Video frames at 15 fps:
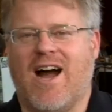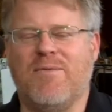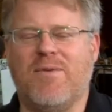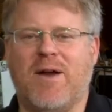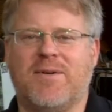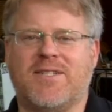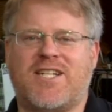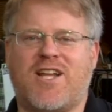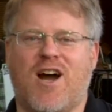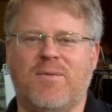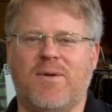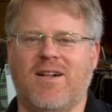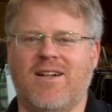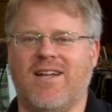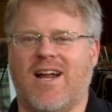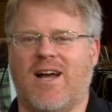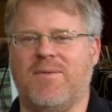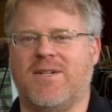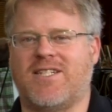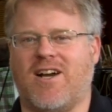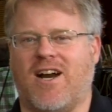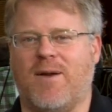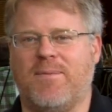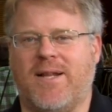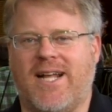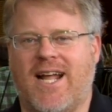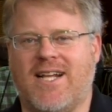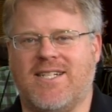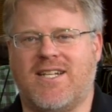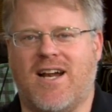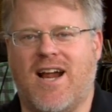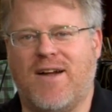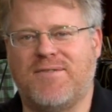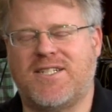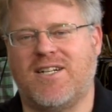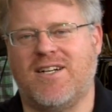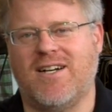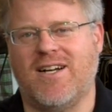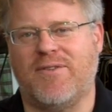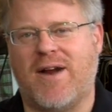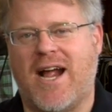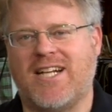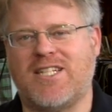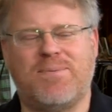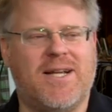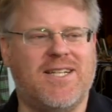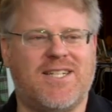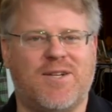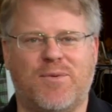I'm Robert Scoble, and I'm the Startup Liaison Officer at Rackspace,